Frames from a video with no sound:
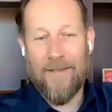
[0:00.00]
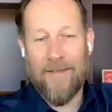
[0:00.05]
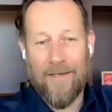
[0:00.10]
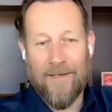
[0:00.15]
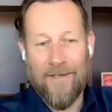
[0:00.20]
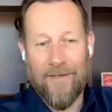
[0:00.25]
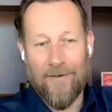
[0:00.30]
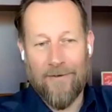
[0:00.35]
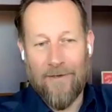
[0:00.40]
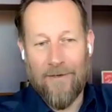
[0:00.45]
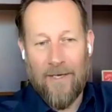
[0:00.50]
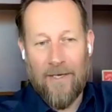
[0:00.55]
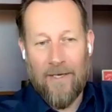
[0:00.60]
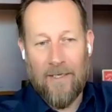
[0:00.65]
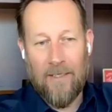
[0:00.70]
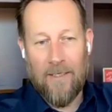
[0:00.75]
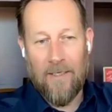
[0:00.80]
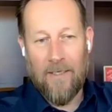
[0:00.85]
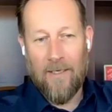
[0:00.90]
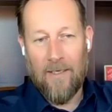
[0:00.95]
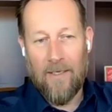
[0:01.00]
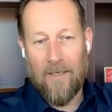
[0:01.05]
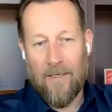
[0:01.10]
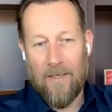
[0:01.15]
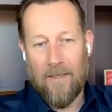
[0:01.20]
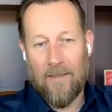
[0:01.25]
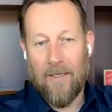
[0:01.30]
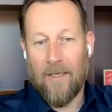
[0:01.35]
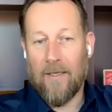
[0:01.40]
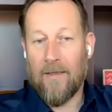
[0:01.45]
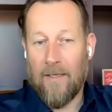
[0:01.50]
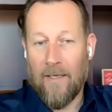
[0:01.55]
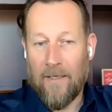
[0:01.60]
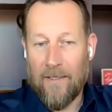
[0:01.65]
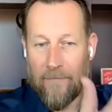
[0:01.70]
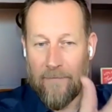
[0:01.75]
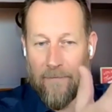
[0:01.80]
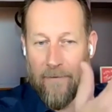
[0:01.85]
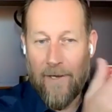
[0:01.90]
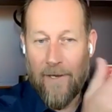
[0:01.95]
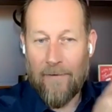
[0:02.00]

thank you, Greg, and thank you for